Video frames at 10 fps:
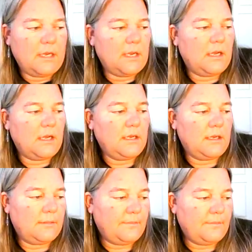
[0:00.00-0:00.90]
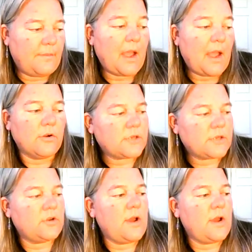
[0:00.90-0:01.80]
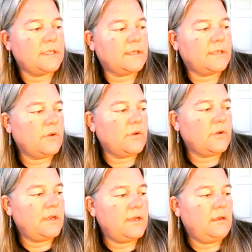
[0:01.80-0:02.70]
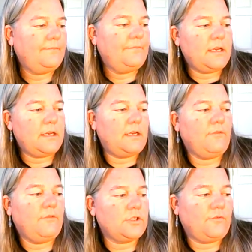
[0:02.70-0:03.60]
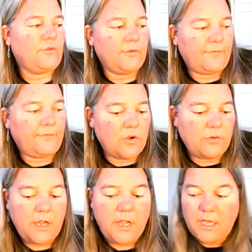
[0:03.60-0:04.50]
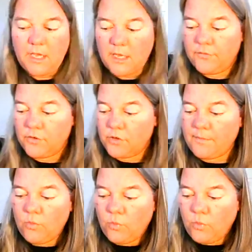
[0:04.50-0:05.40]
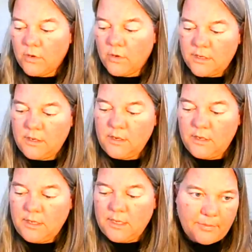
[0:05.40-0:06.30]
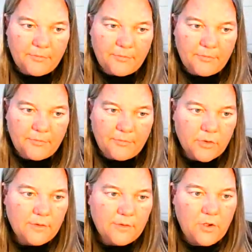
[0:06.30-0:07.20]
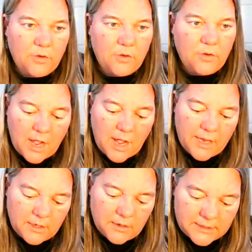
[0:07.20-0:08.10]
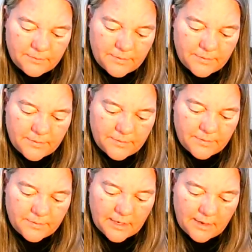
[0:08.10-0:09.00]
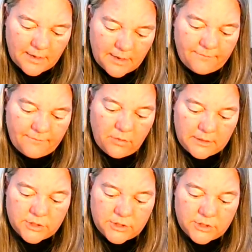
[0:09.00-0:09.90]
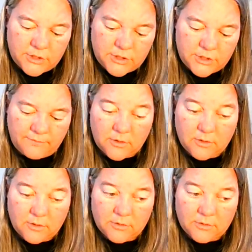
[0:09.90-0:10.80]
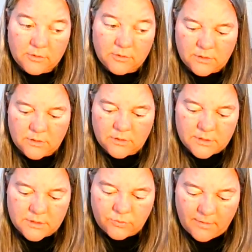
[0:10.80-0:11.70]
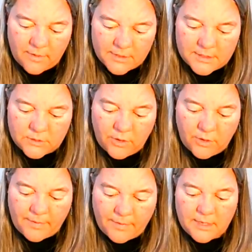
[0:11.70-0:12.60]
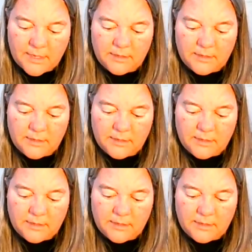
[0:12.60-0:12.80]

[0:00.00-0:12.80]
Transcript: Power Director has a free editing version for your phone. If you're going to buy one app for your phone, I do not own this, but I've heard legit filmmakers swear by it.